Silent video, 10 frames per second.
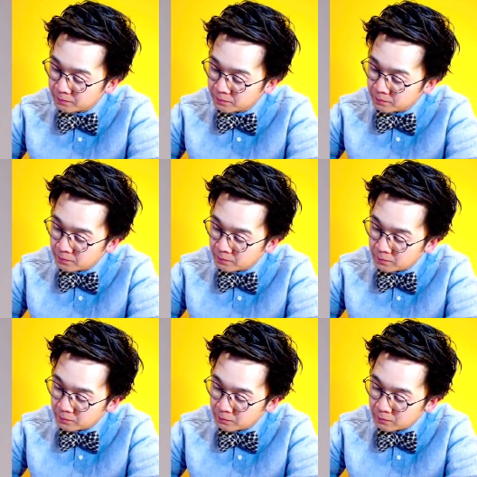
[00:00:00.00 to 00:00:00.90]

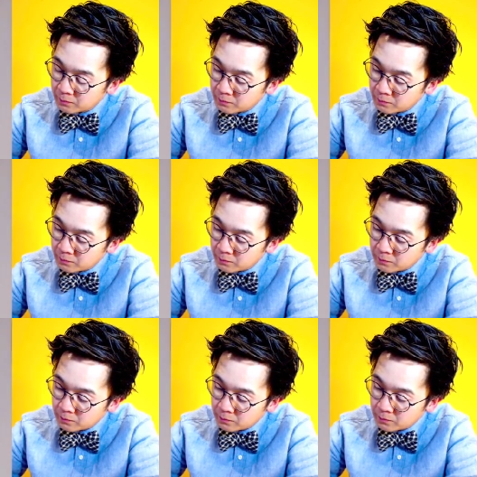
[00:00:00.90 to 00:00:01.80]

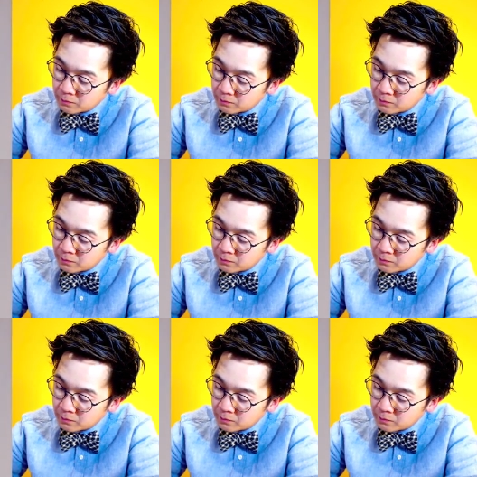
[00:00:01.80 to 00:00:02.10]
No one is speaking in this clip.